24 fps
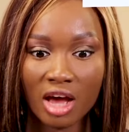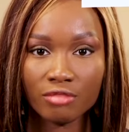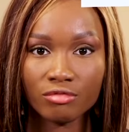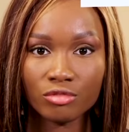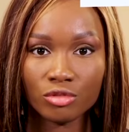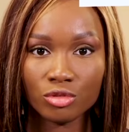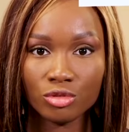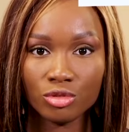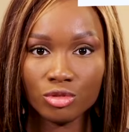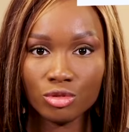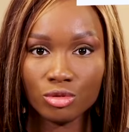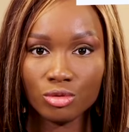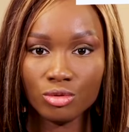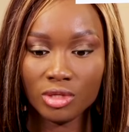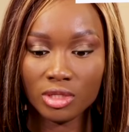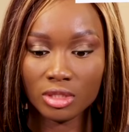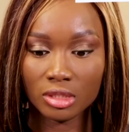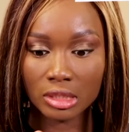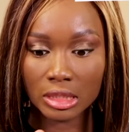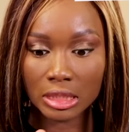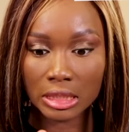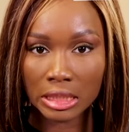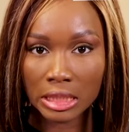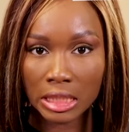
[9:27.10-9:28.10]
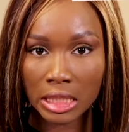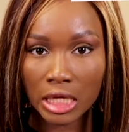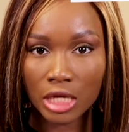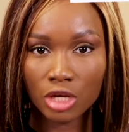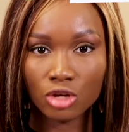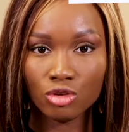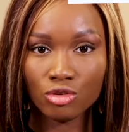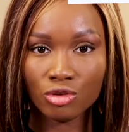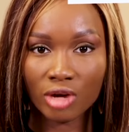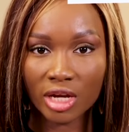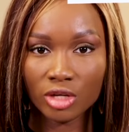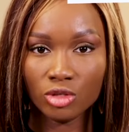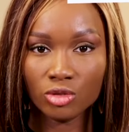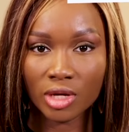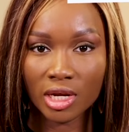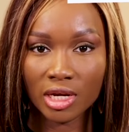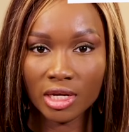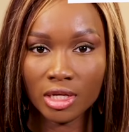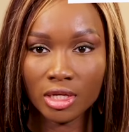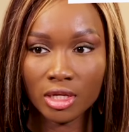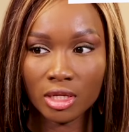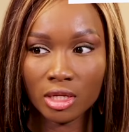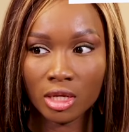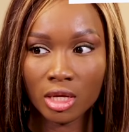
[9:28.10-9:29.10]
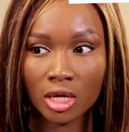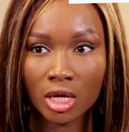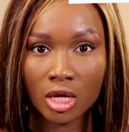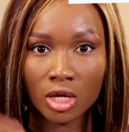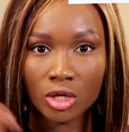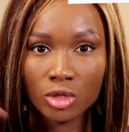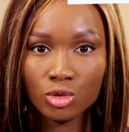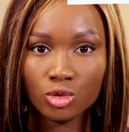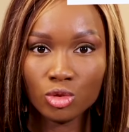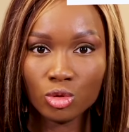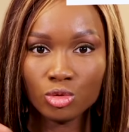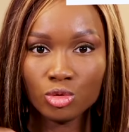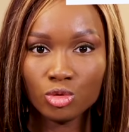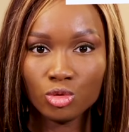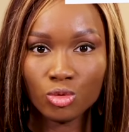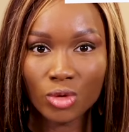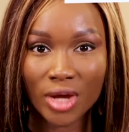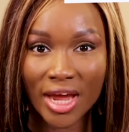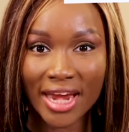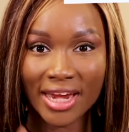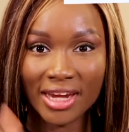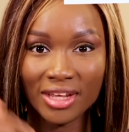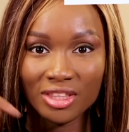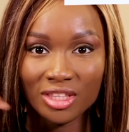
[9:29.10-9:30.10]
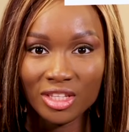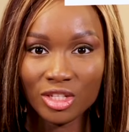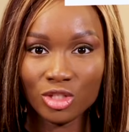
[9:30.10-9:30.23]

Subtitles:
to do it gradually. Don't do anything